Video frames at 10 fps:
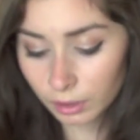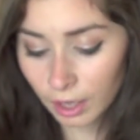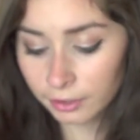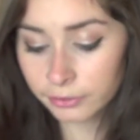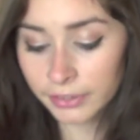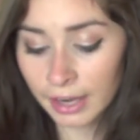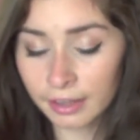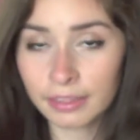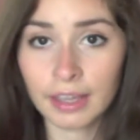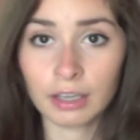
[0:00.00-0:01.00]
I use that
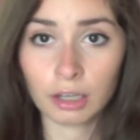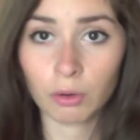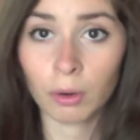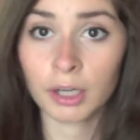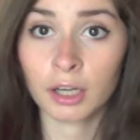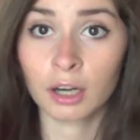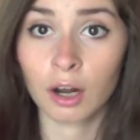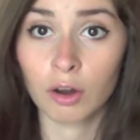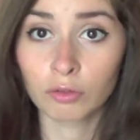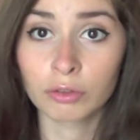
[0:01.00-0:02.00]
in the inner
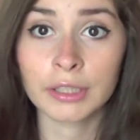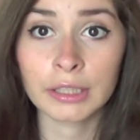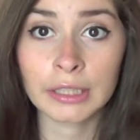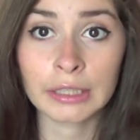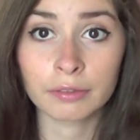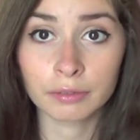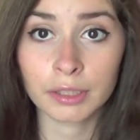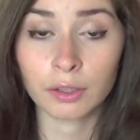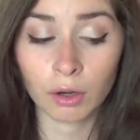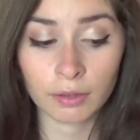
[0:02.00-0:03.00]
corner
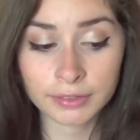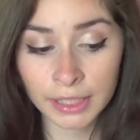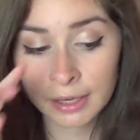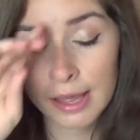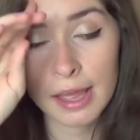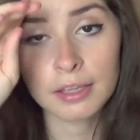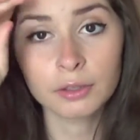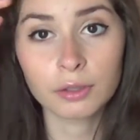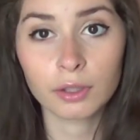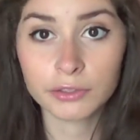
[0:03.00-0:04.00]
really often.
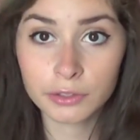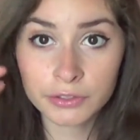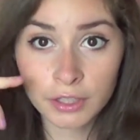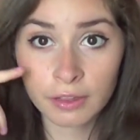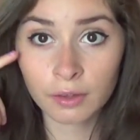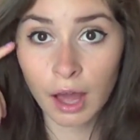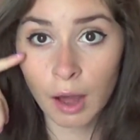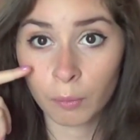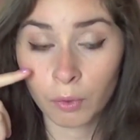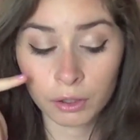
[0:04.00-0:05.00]
You could also use it on the
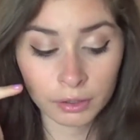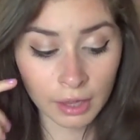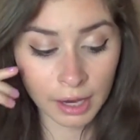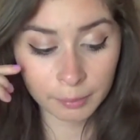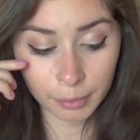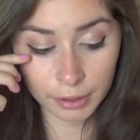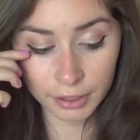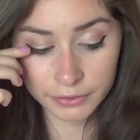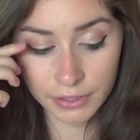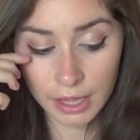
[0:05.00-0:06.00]
waterline
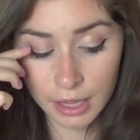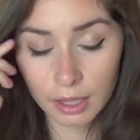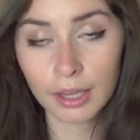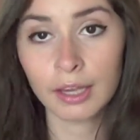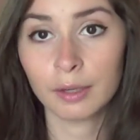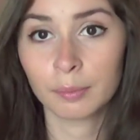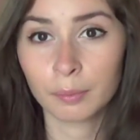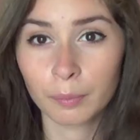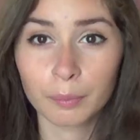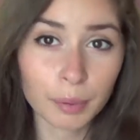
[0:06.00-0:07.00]
because it
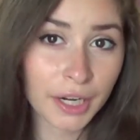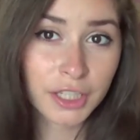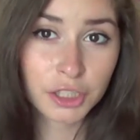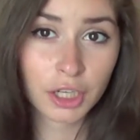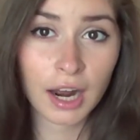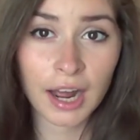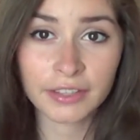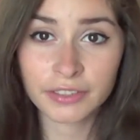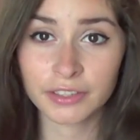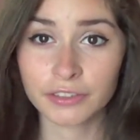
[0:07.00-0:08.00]
brightens your
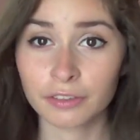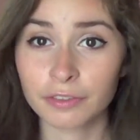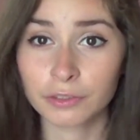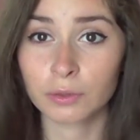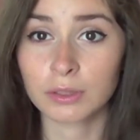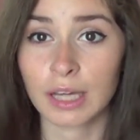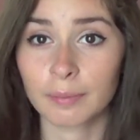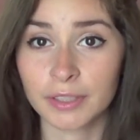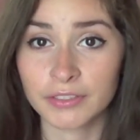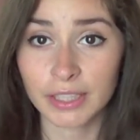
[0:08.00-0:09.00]
eyes and it's good for school
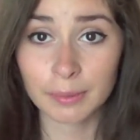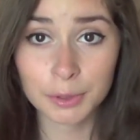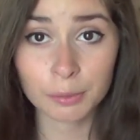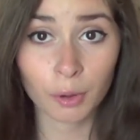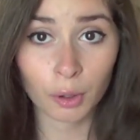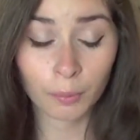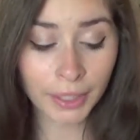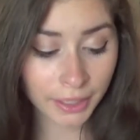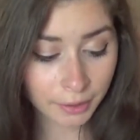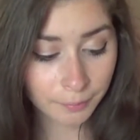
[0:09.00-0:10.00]
time because it keeps you more
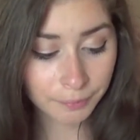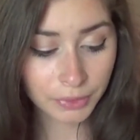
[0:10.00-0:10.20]
awake.